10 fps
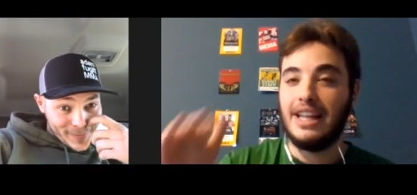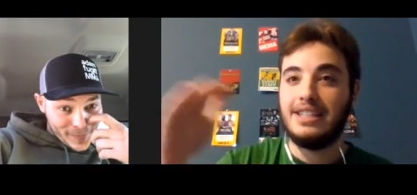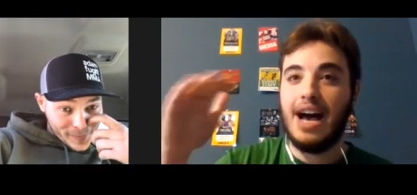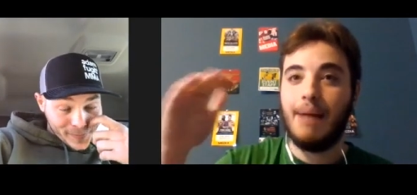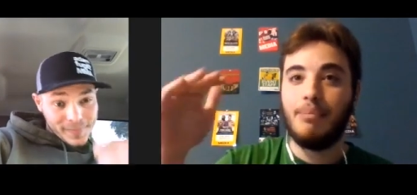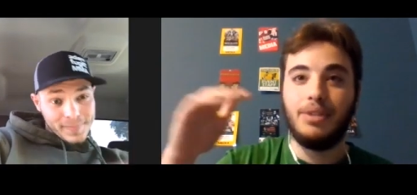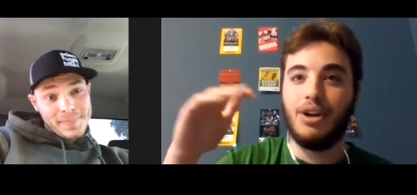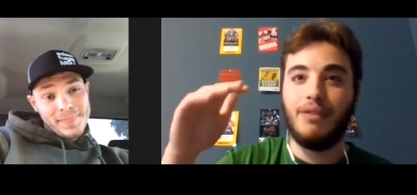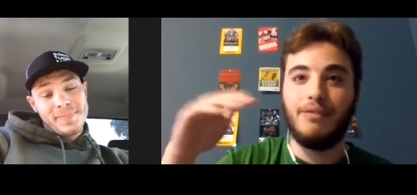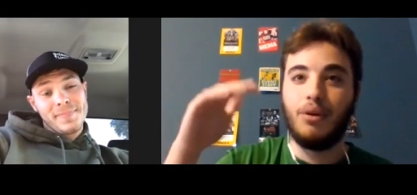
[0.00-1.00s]
Speaker 1: like top
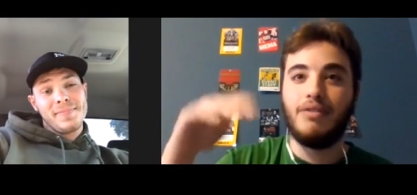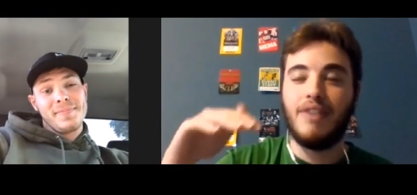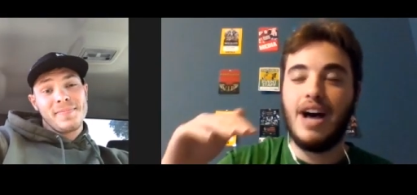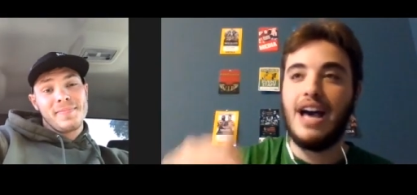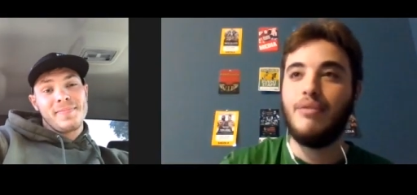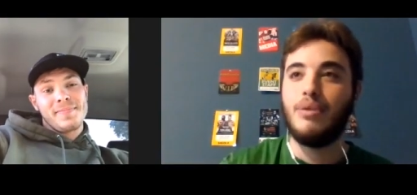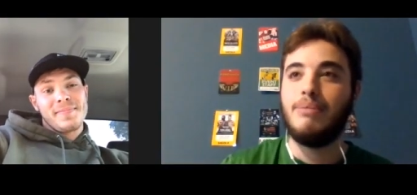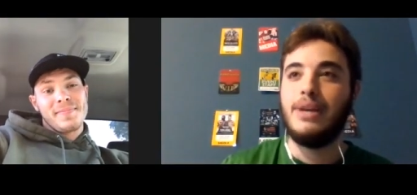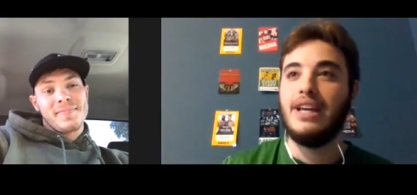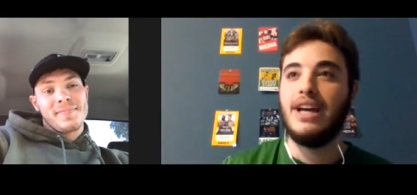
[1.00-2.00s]
you know four or five
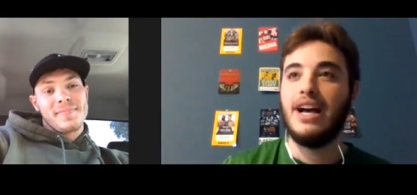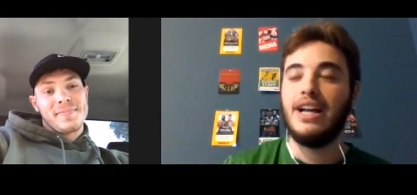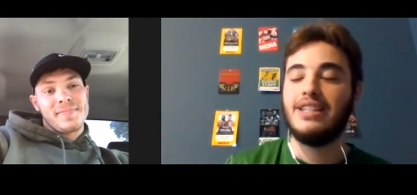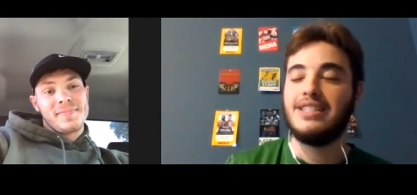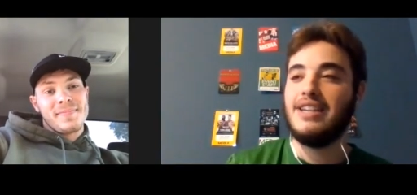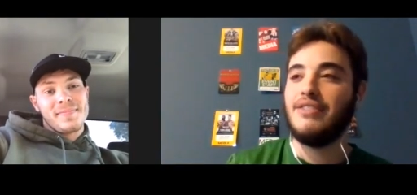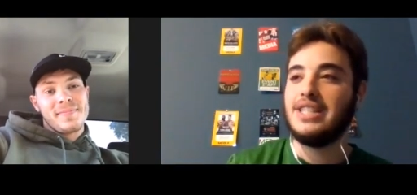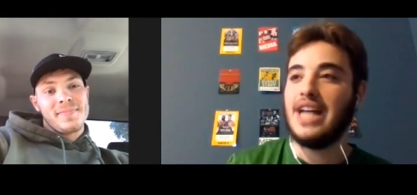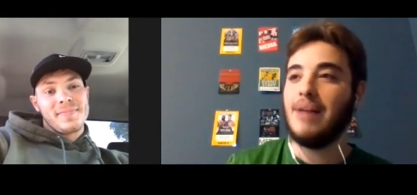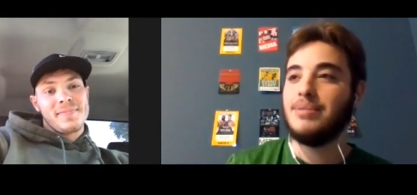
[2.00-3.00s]
would be uh,
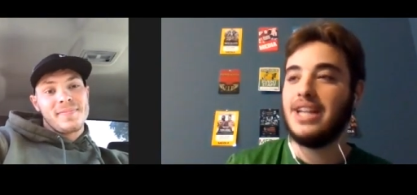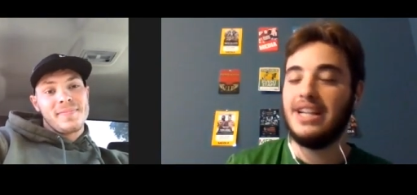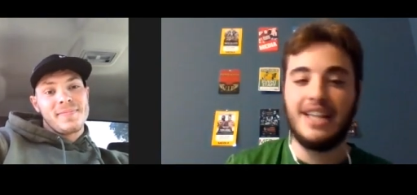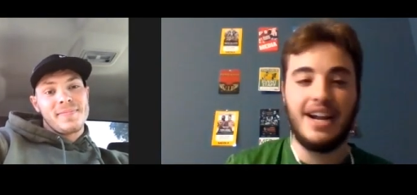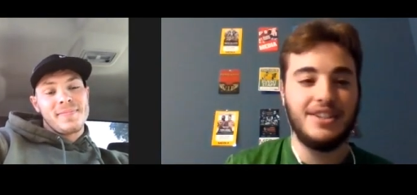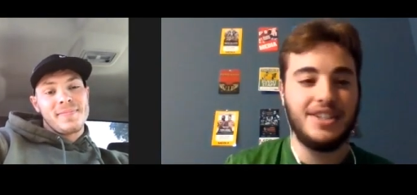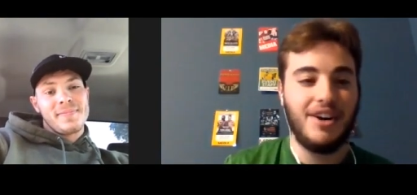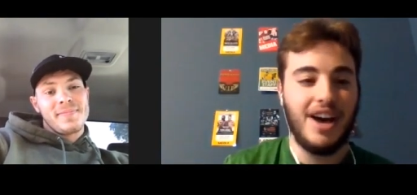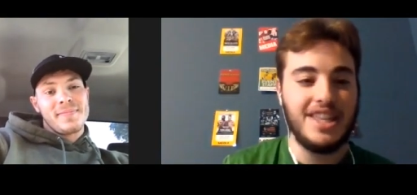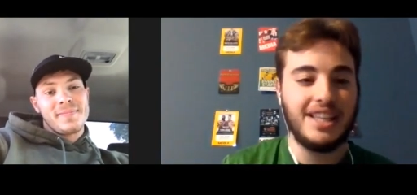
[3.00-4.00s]
Stephen Thompson and Darren
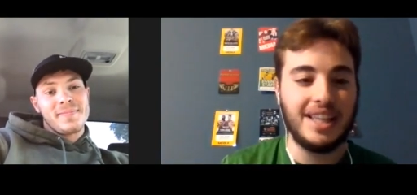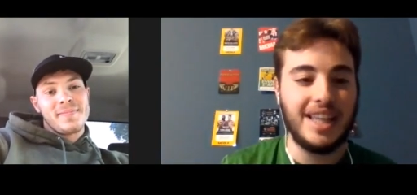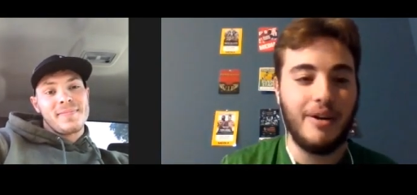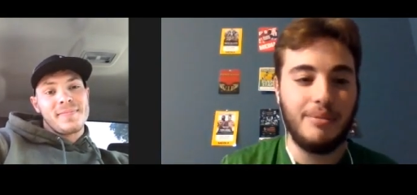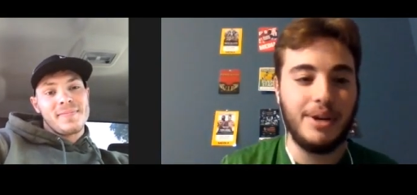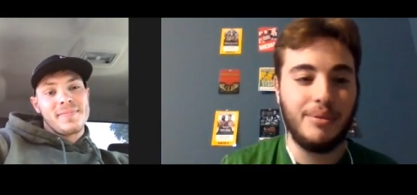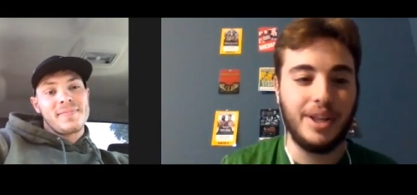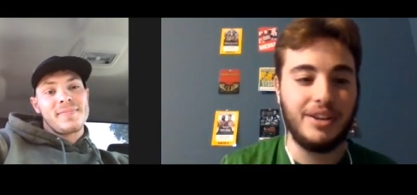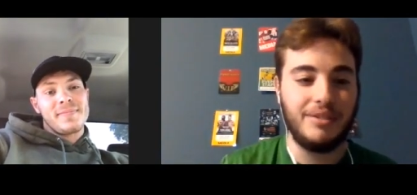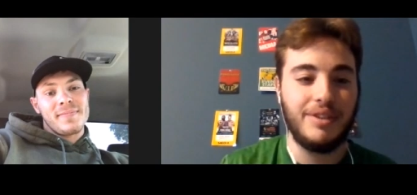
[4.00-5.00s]
Till. I think that that would be a
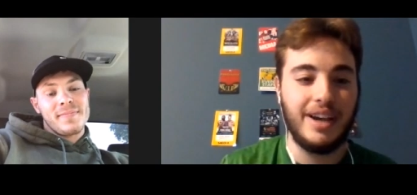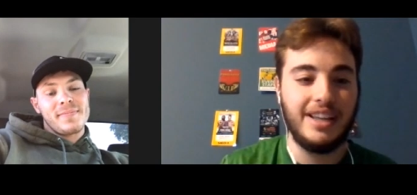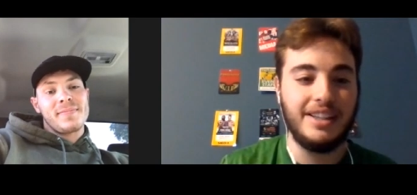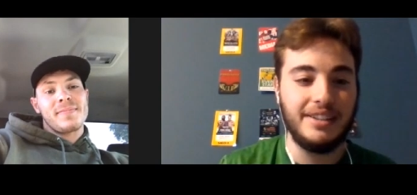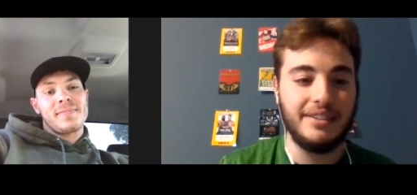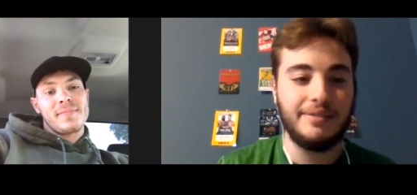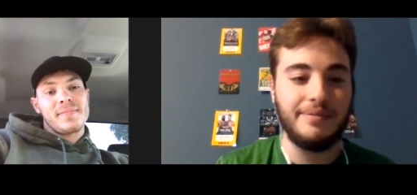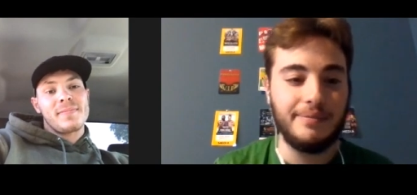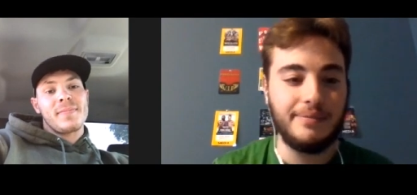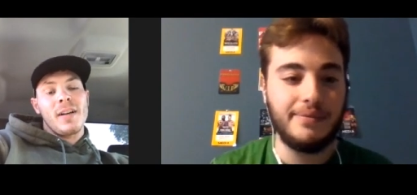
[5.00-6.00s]
really good fight.
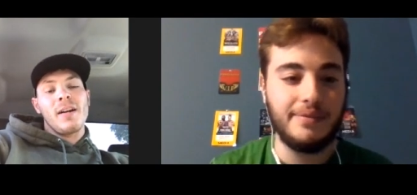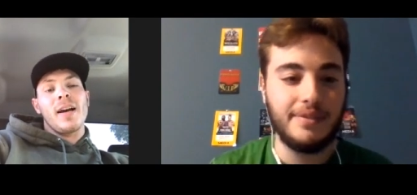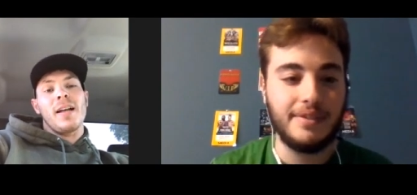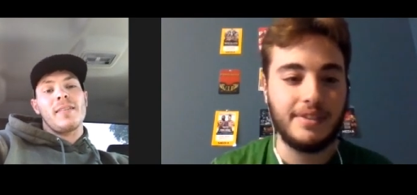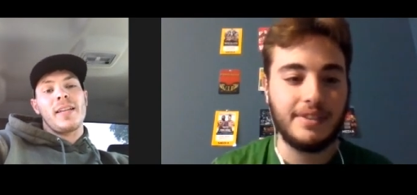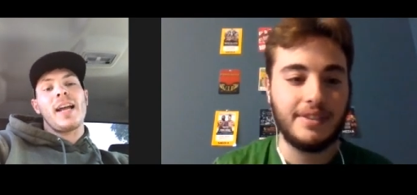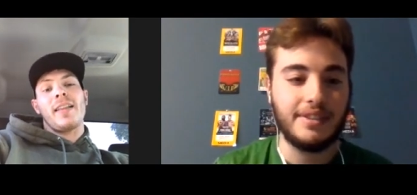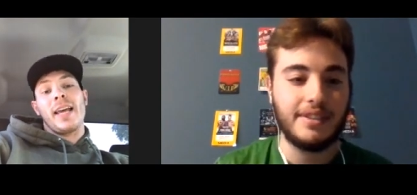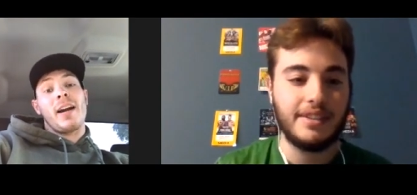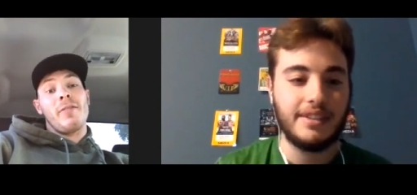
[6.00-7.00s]
Speaker 2: Oh yeah, they
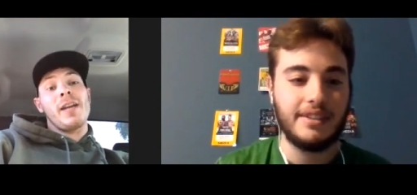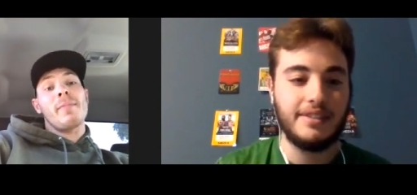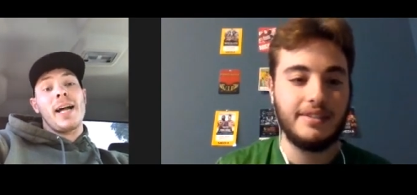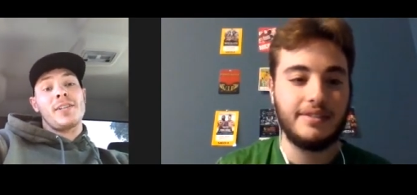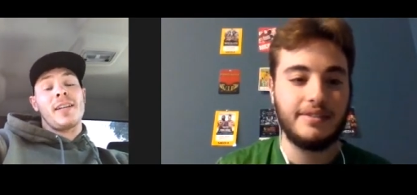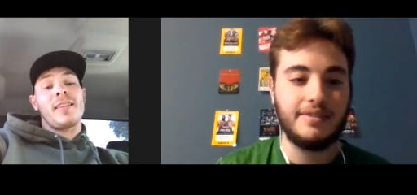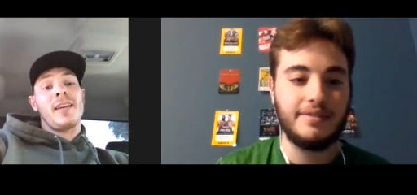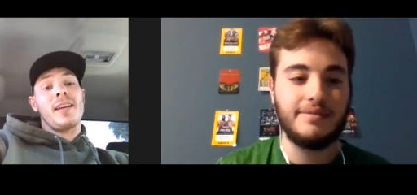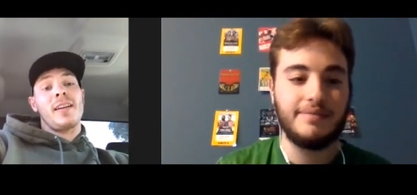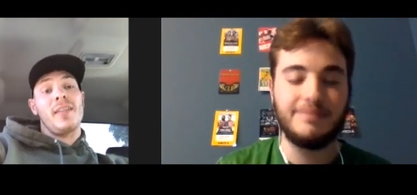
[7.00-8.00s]
they got a rematch. I
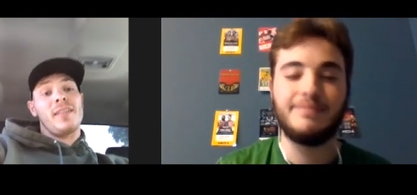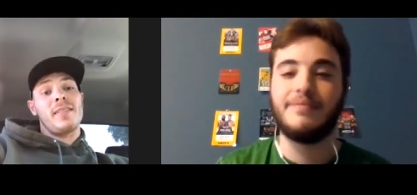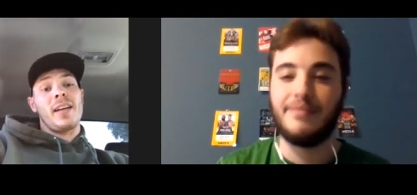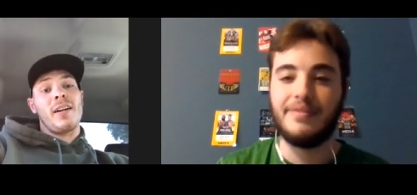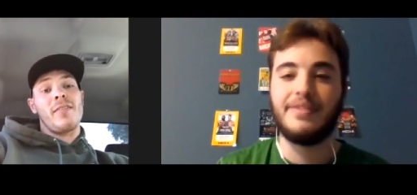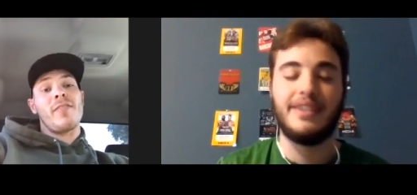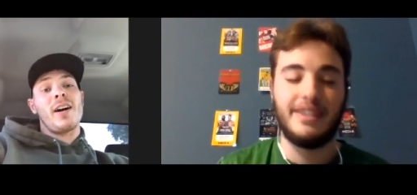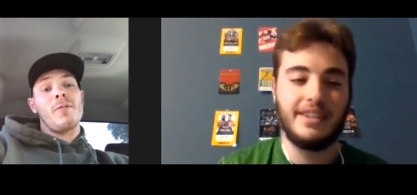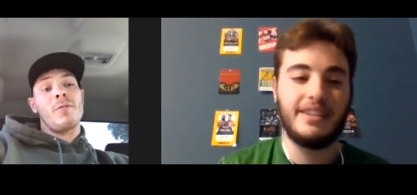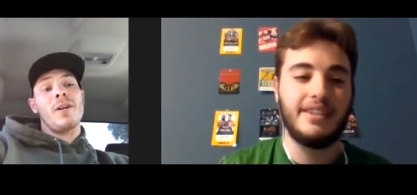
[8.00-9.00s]
think you know they already
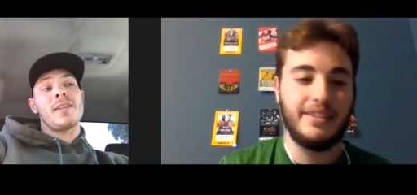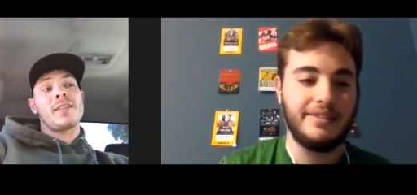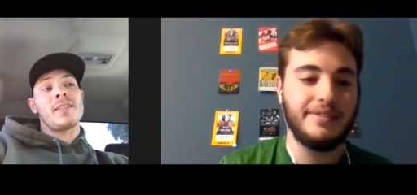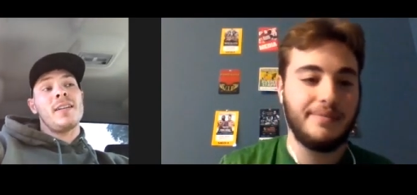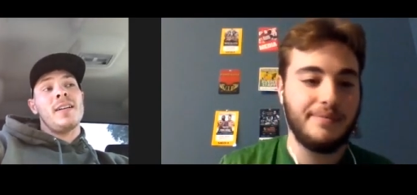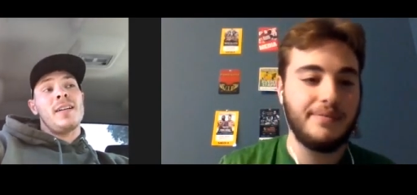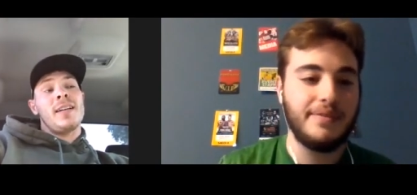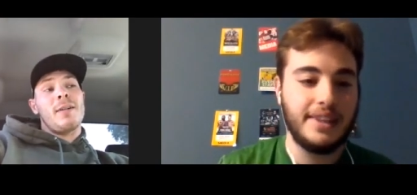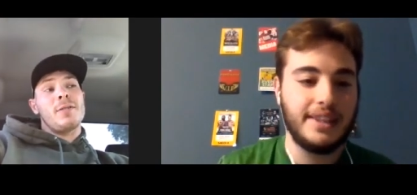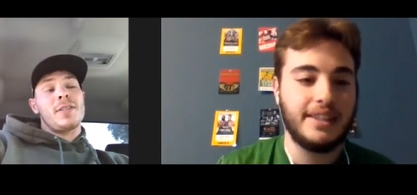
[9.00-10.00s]
fought once.
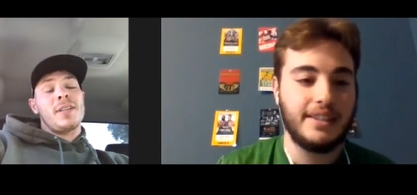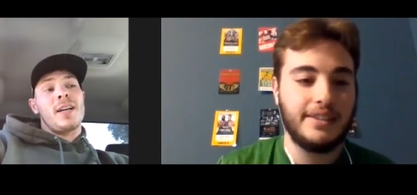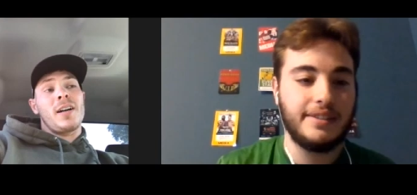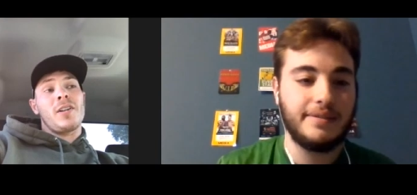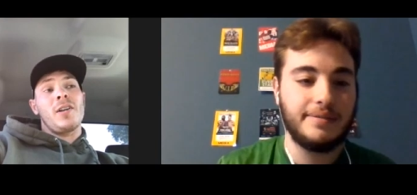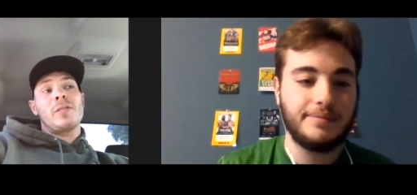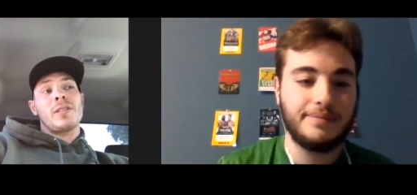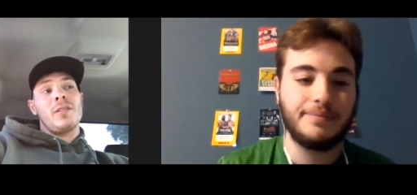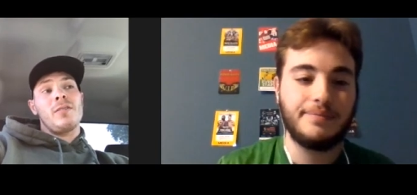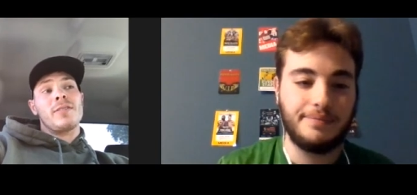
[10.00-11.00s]
That was a, a close
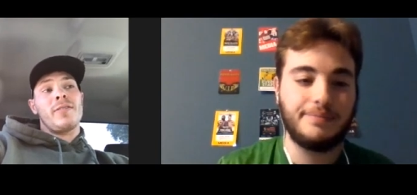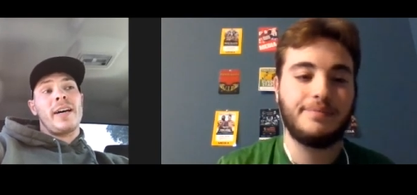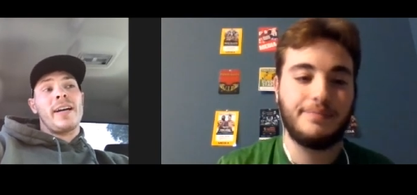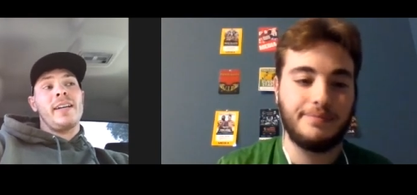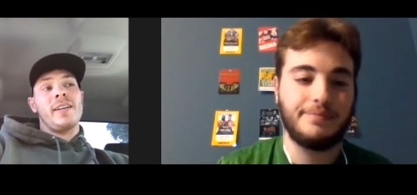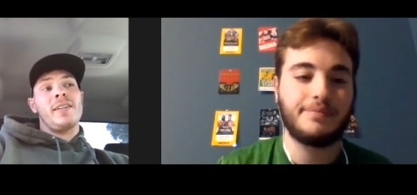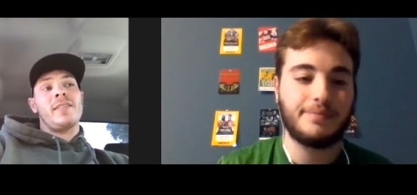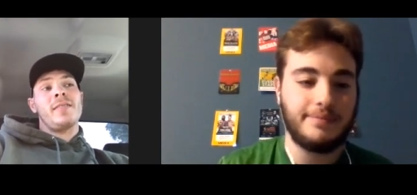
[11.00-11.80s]
close fight. You know,